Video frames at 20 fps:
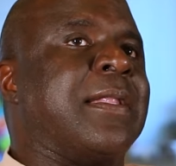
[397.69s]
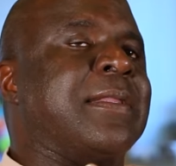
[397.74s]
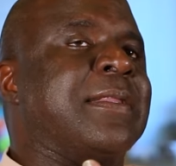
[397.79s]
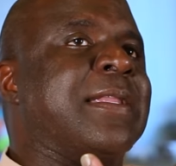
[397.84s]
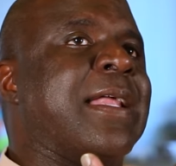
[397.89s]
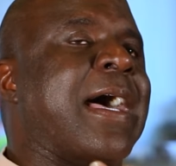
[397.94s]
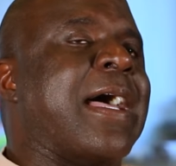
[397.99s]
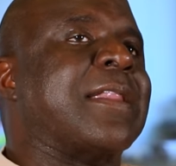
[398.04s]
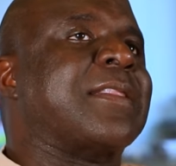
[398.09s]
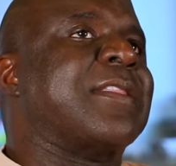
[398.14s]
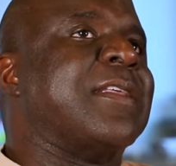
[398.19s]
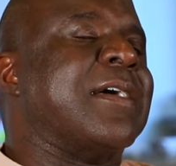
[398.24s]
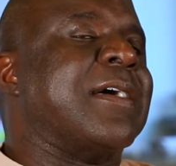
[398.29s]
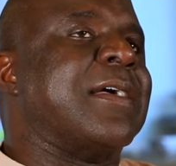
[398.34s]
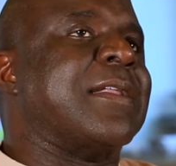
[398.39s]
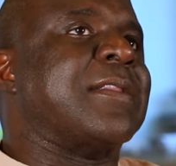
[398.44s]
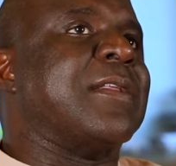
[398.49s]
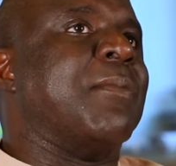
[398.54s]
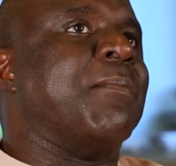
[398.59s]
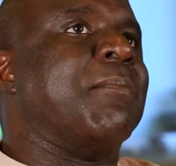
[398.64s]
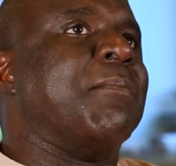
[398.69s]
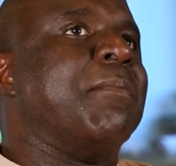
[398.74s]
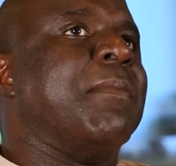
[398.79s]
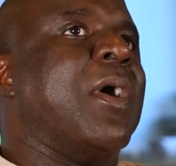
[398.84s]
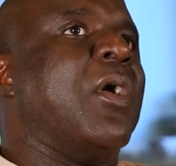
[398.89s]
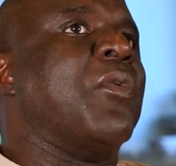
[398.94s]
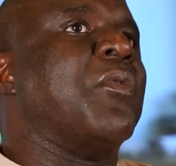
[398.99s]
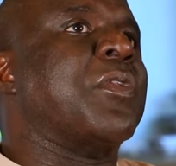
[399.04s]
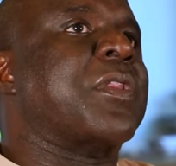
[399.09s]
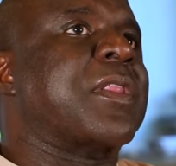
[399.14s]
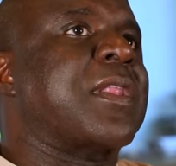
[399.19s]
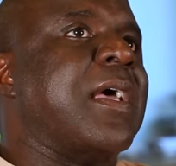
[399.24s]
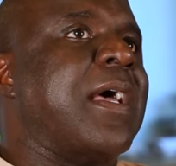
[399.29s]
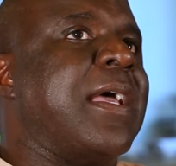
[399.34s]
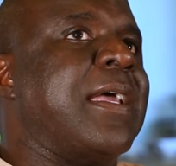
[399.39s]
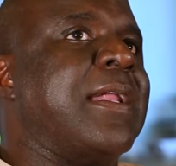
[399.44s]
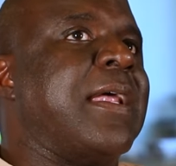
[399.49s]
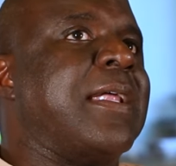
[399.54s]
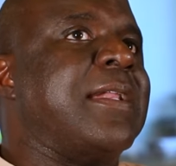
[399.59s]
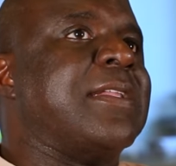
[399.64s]
not the most
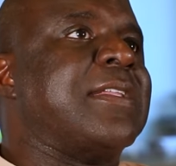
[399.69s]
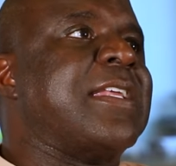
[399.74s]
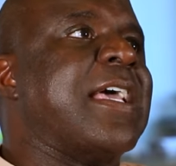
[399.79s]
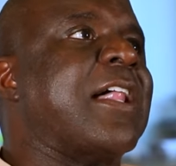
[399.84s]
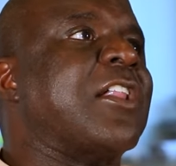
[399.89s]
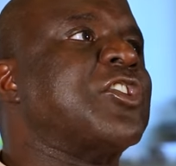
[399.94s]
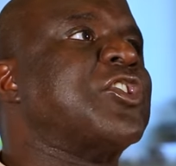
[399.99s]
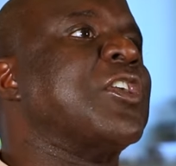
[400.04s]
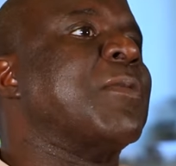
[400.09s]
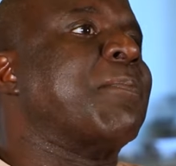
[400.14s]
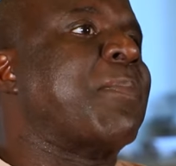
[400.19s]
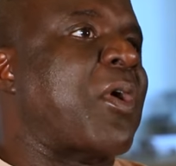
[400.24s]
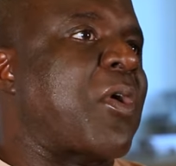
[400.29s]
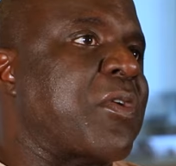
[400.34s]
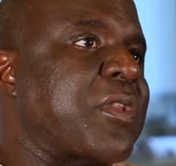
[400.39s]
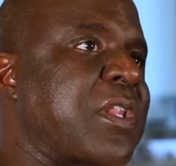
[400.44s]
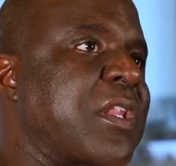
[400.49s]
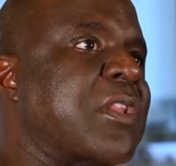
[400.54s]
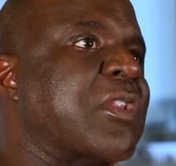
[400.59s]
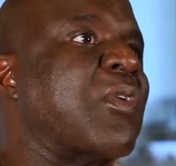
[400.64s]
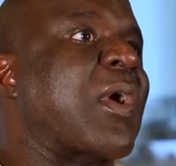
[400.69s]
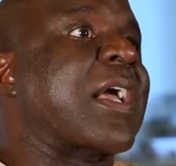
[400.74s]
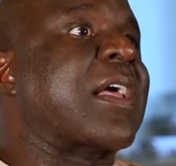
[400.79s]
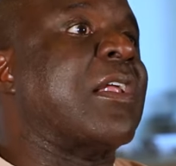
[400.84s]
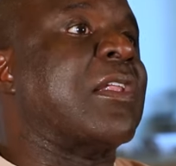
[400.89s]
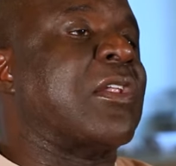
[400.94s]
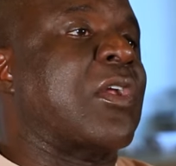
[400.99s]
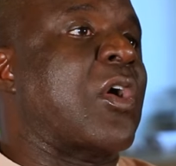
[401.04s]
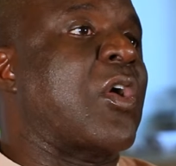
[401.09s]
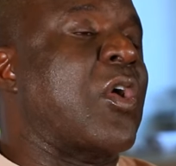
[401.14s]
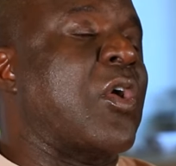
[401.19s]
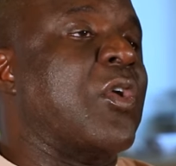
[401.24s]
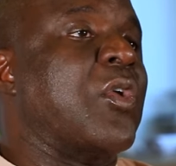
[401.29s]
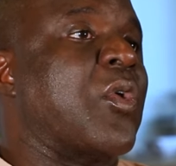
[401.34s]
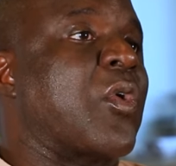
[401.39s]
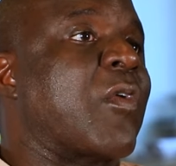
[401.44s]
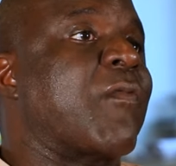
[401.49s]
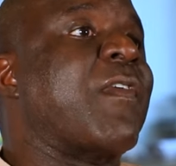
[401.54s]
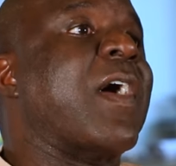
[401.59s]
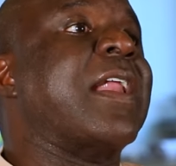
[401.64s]
intelligent person so I can learn,
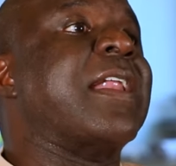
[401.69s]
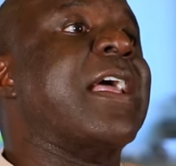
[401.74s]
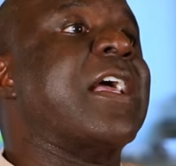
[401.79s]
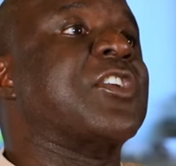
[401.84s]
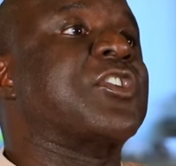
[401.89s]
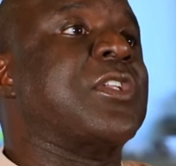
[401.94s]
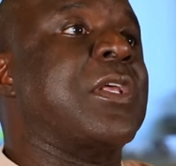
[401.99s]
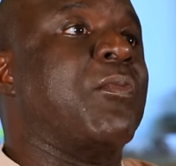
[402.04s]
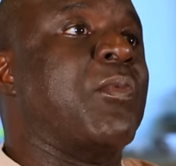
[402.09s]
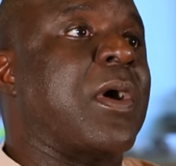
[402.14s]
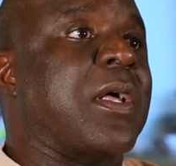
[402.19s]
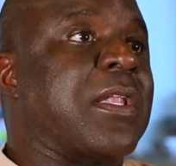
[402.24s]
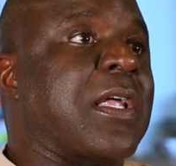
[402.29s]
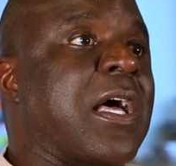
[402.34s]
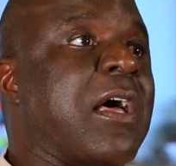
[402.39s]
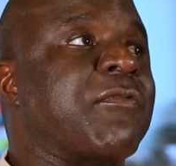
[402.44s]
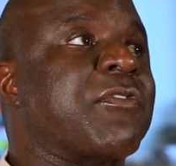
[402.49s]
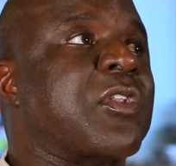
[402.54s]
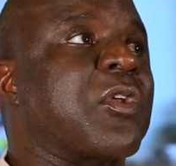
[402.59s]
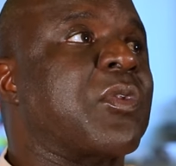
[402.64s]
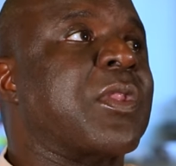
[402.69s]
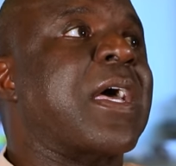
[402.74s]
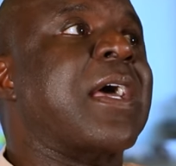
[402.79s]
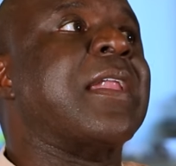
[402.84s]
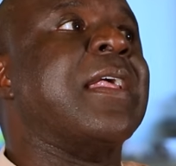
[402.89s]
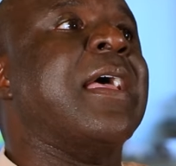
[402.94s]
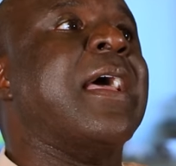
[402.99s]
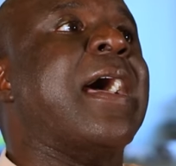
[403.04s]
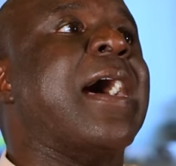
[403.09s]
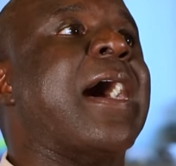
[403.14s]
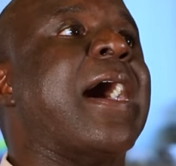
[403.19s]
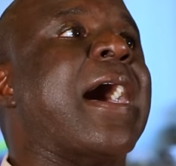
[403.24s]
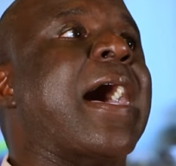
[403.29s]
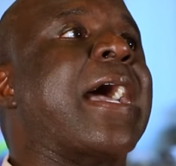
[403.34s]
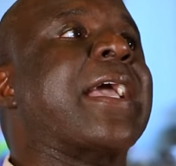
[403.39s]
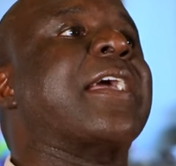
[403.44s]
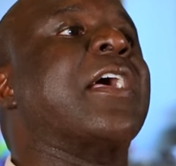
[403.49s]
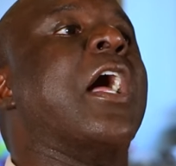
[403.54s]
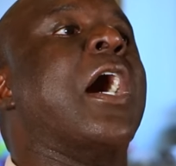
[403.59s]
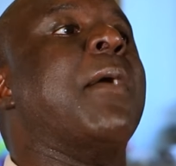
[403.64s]
or financially well off so that
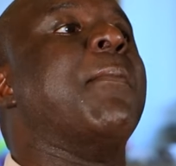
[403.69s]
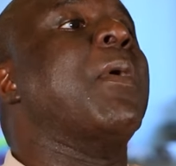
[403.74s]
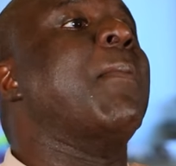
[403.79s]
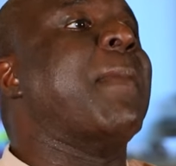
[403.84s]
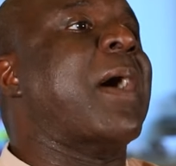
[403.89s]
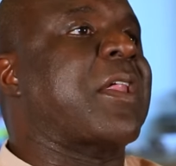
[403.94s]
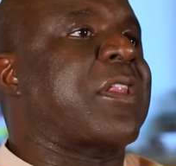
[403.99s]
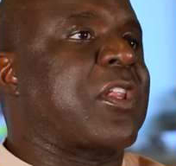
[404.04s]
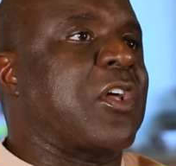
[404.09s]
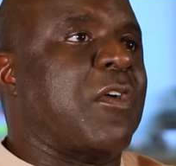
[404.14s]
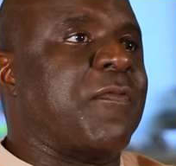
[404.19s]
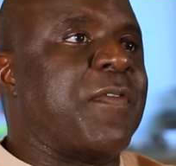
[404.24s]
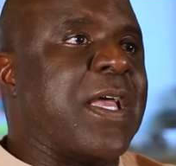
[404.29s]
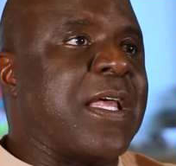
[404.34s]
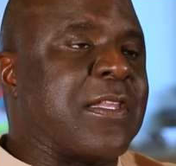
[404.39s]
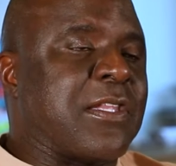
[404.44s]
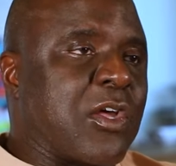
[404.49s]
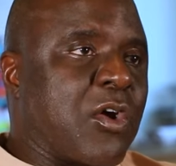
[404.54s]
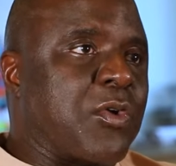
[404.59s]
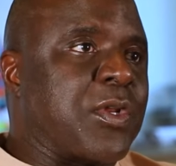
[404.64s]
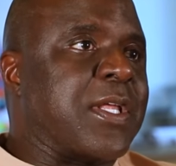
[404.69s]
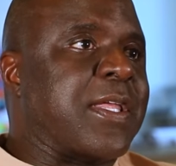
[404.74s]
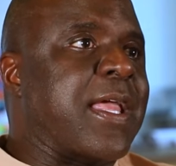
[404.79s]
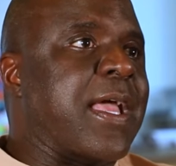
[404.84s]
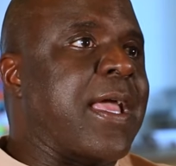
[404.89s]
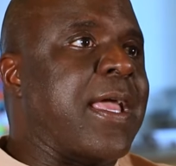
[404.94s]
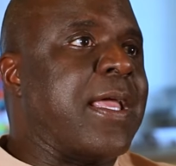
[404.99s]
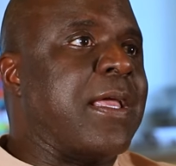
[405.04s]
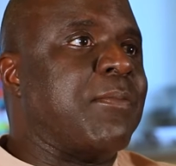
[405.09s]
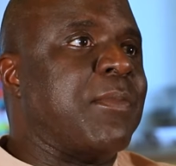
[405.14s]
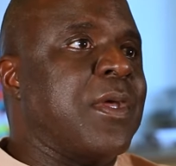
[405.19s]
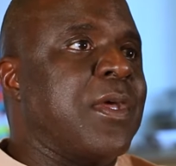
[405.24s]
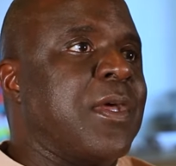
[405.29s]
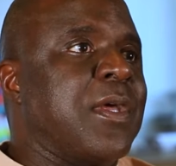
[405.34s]
I can humble myself and learn the game.